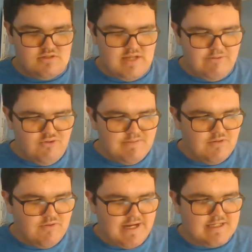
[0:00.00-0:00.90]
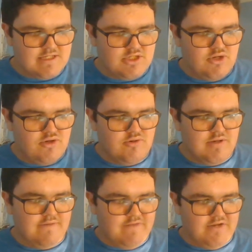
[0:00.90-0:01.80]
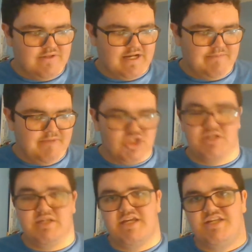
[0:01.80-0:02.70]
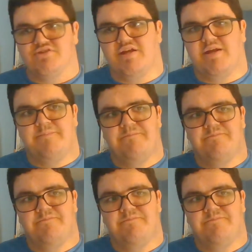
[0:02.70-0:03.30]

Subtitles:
to a video that I mentioned yesterday.